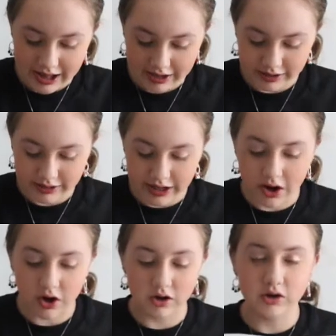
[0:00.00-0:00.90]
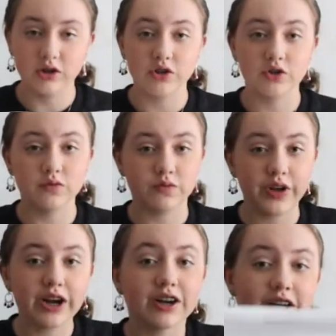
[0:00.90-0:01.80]
and they are
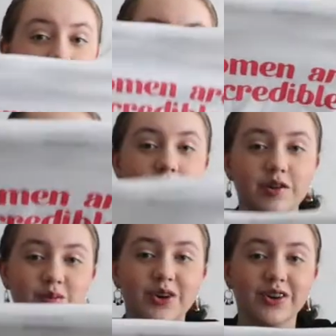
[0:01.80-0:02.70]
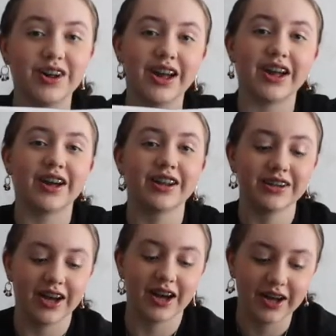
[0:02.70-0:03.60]
very incredible
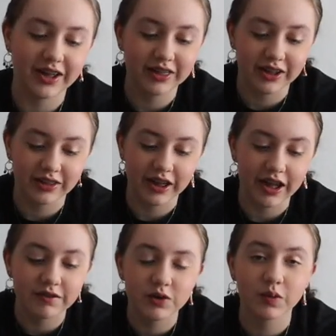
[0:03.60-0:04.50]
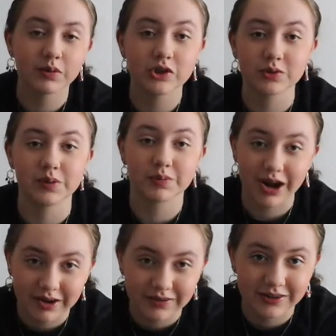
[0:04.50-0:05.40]
and I think that every woman should be
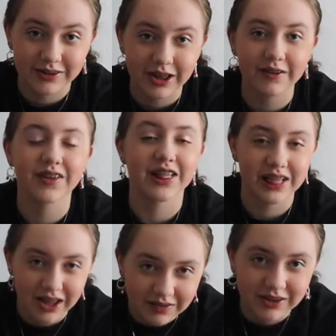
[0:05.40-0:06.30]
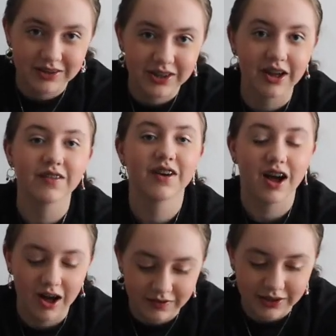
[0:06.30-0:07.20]
proud of herself and love herself,
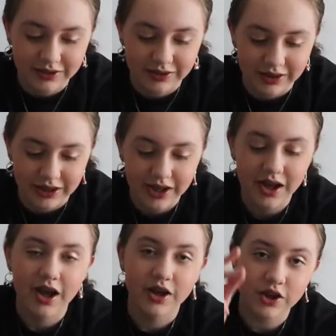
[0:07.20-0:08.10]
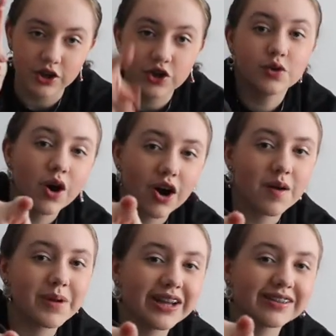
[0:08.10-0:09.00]
obviously. You are
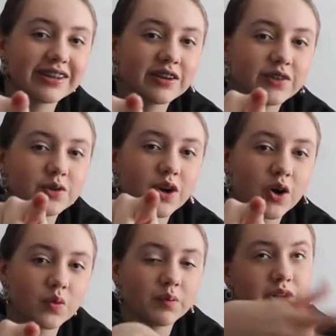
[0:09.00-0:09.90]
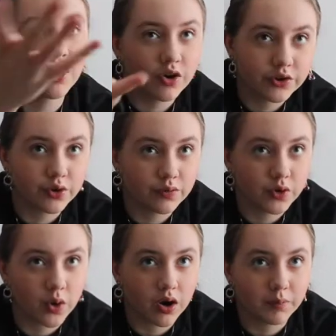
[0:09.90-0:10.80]
amazing if you are a woman, also if you
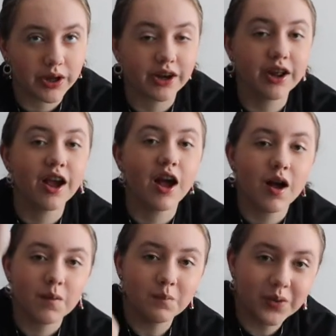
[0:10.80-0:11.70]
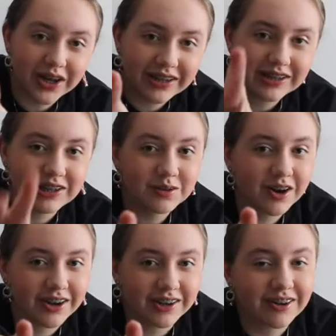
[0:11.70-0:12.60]
are a man. But you
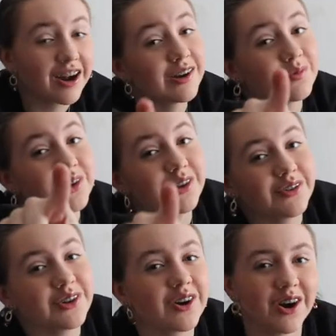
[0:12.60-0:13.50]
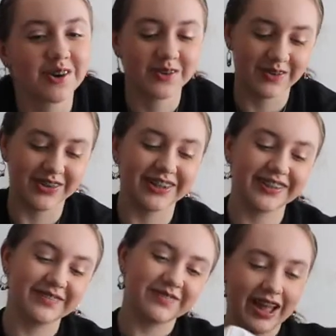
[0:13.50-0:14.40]
are incredible if you are a
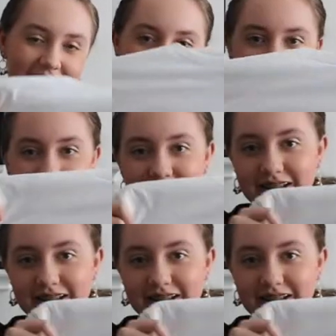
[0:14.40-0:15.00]
woman. And